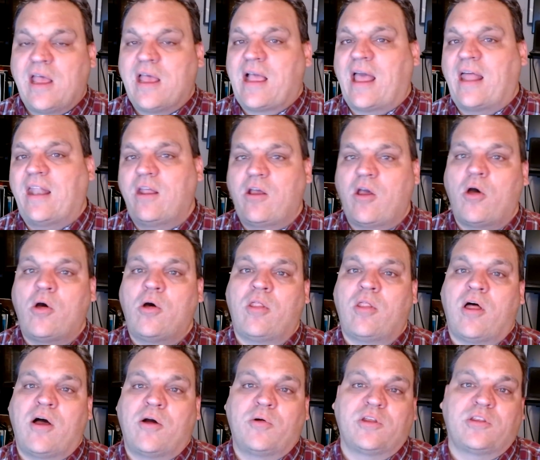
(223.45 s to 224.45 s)
kind of go
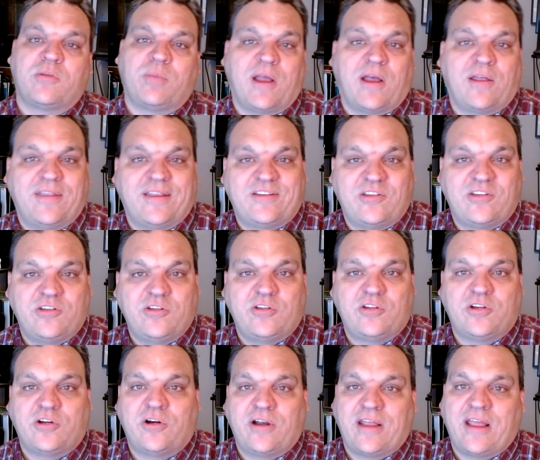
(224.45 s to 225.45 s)
along with me on this
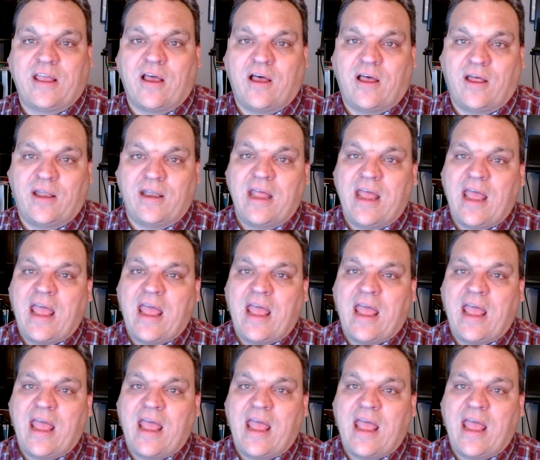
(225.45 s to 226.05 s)
journey on